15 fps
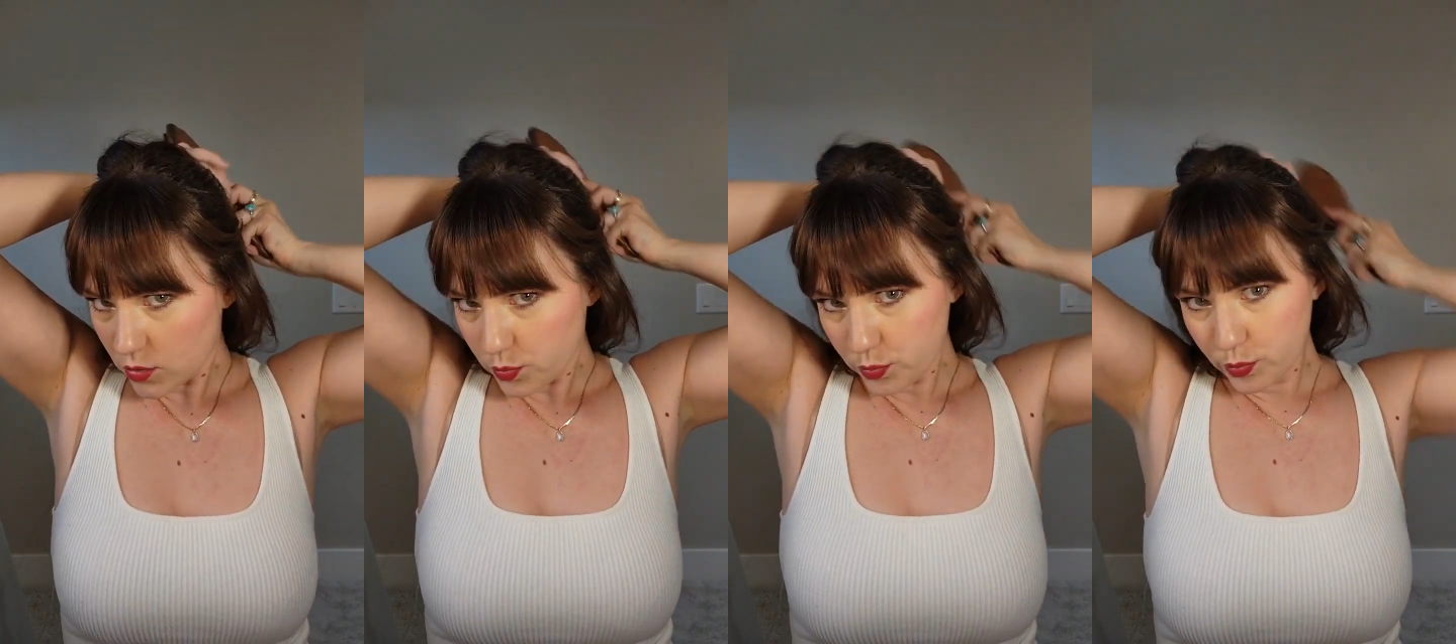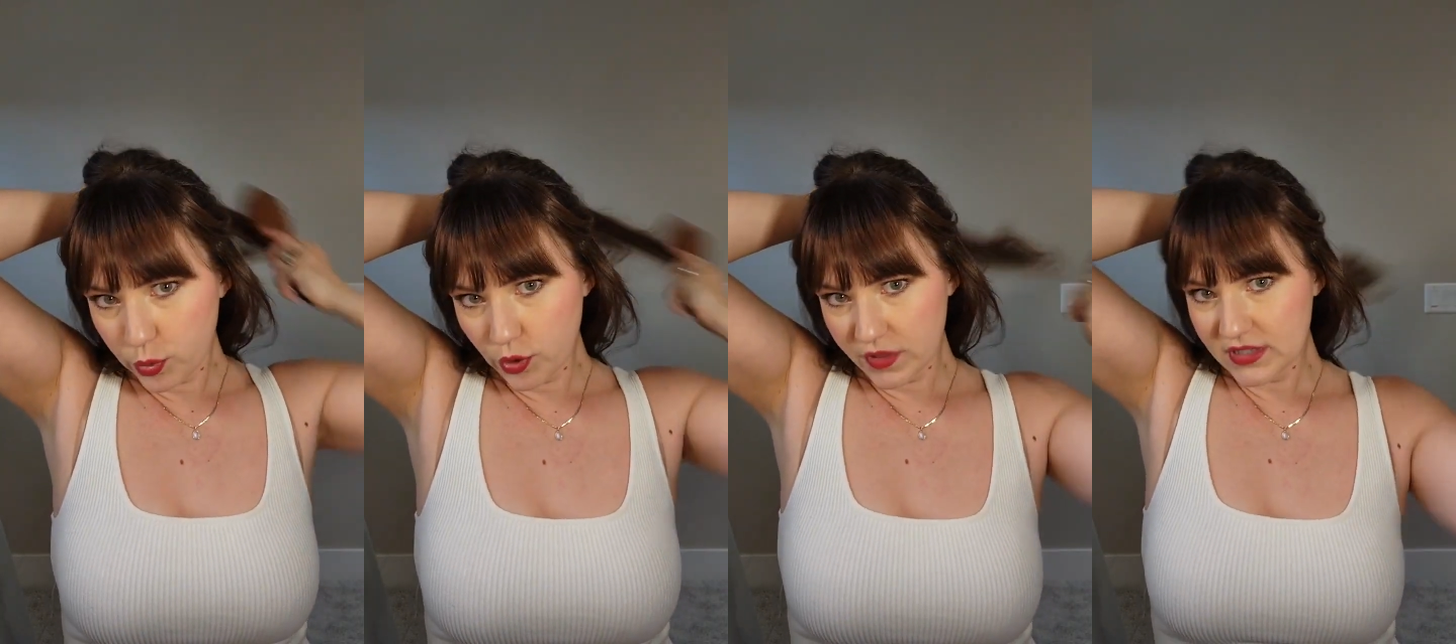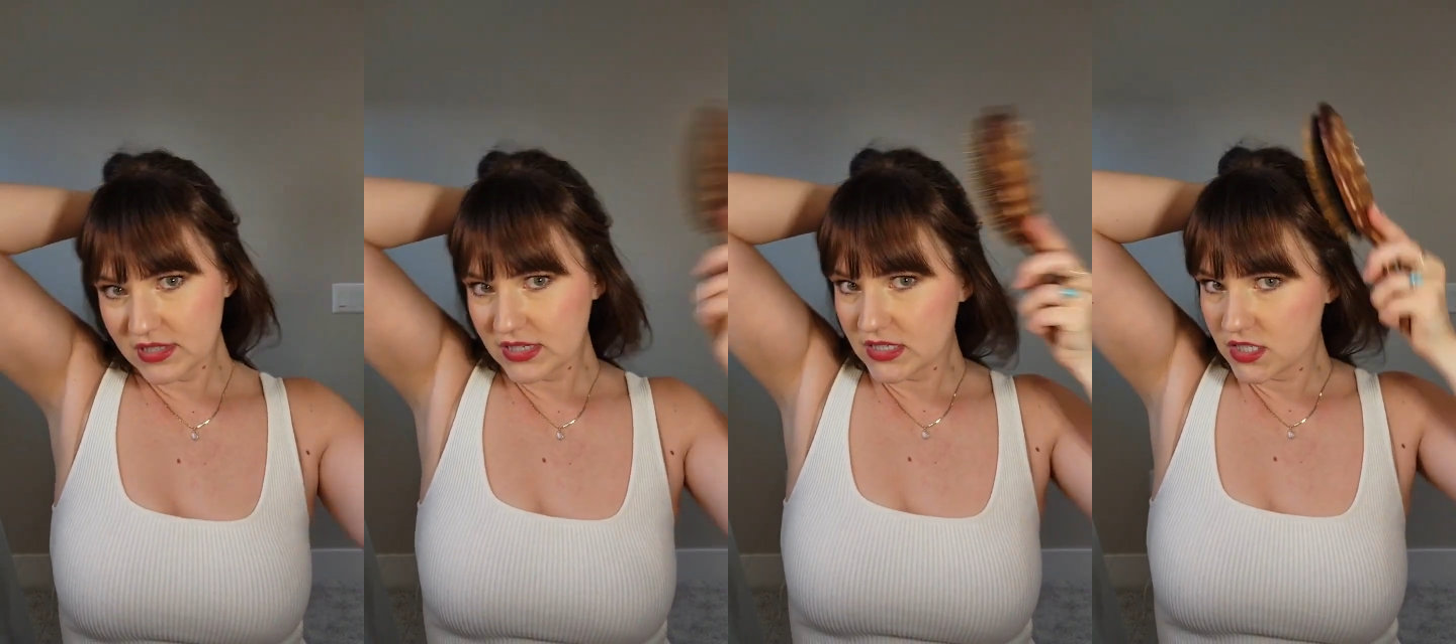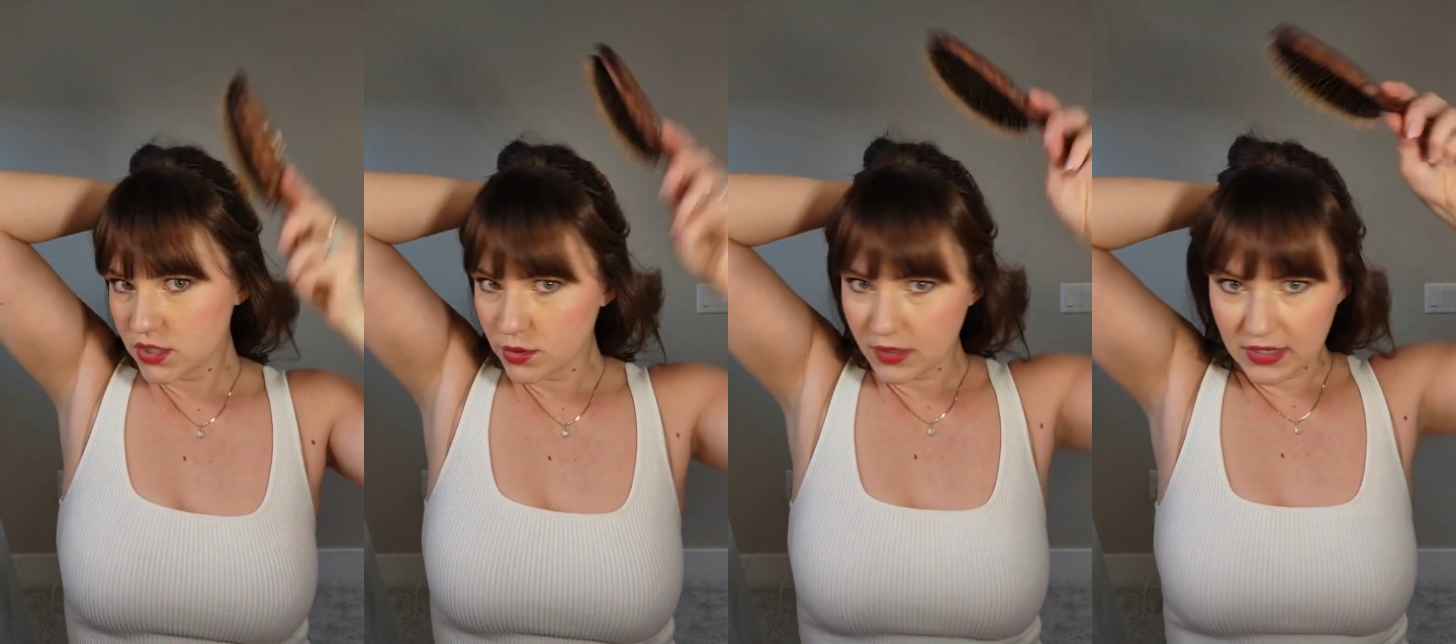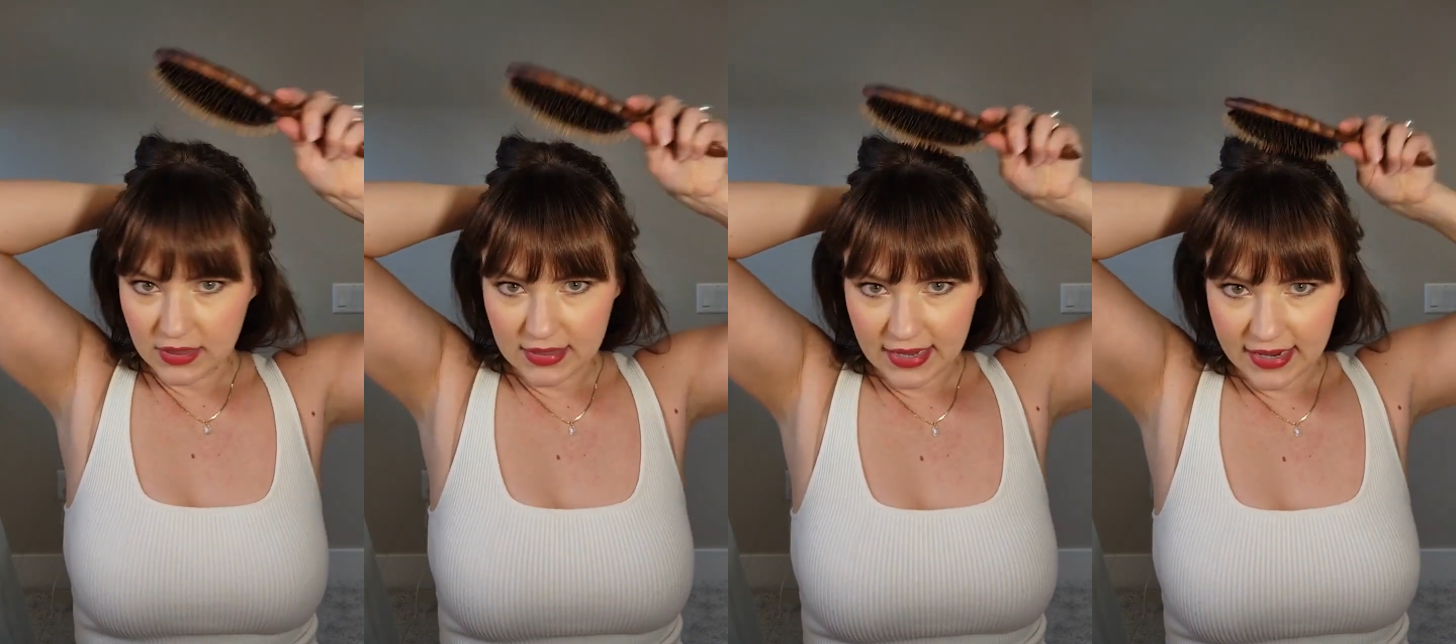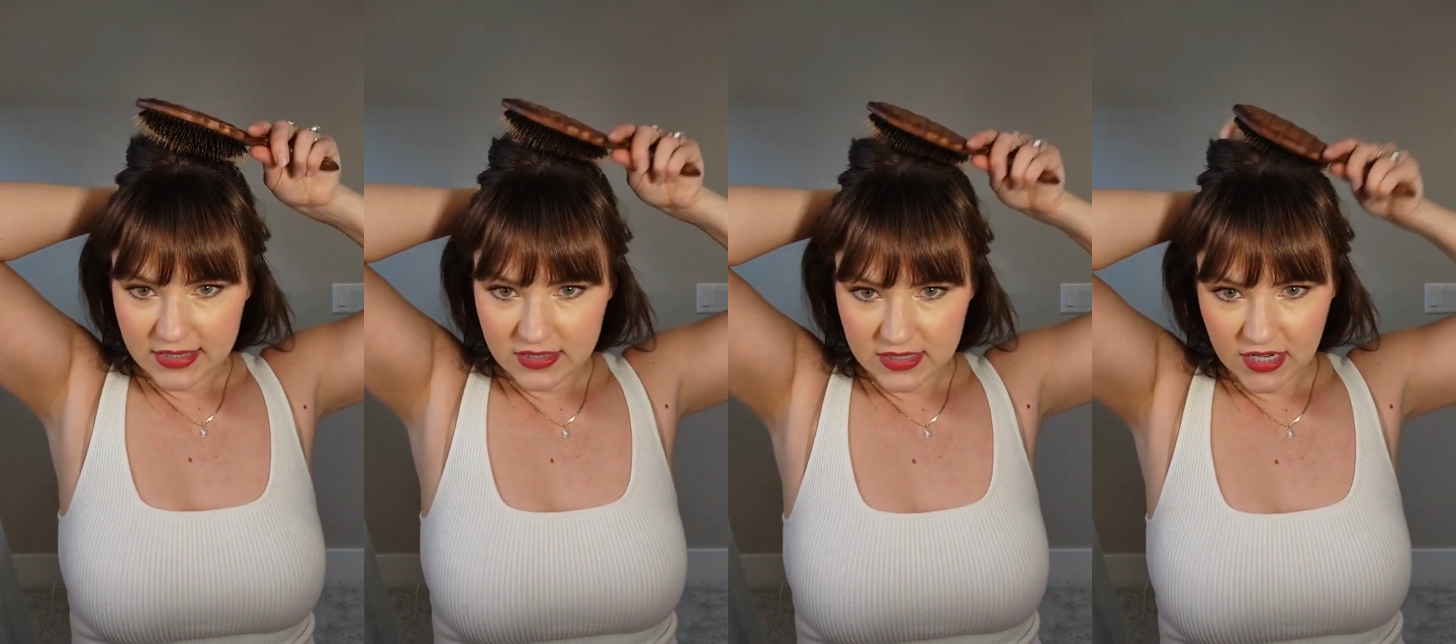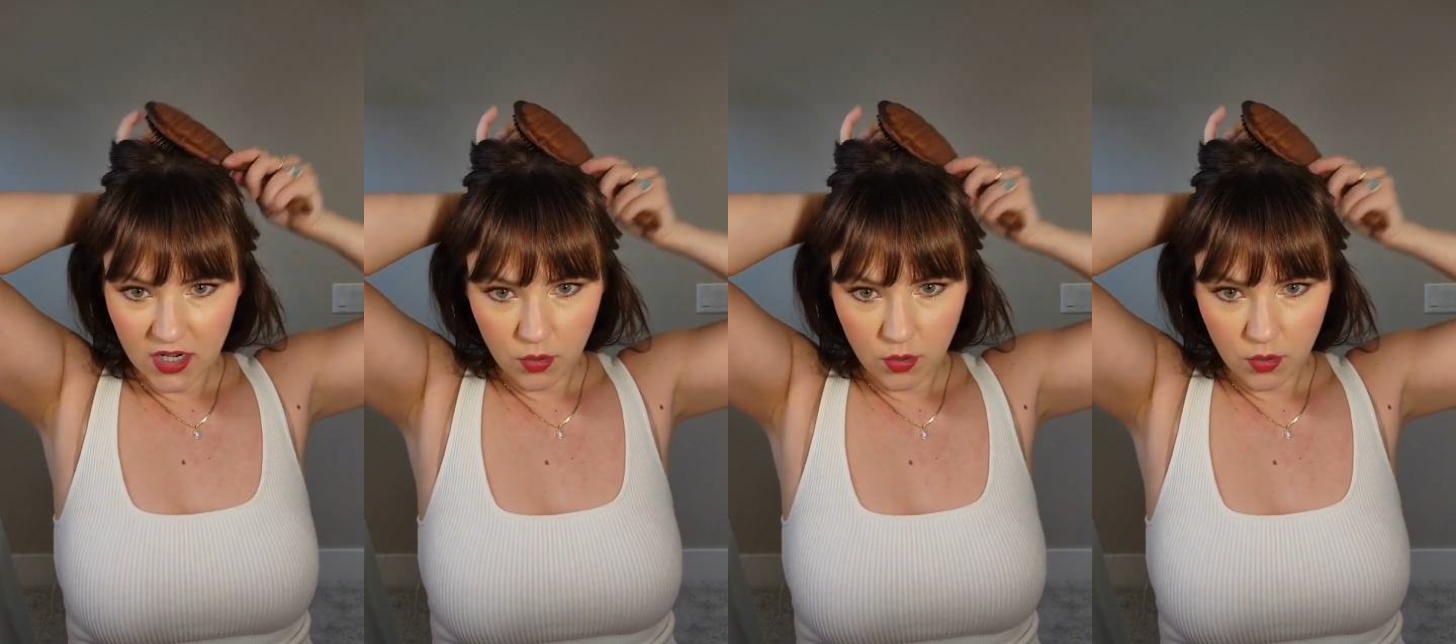pull this into an elastic,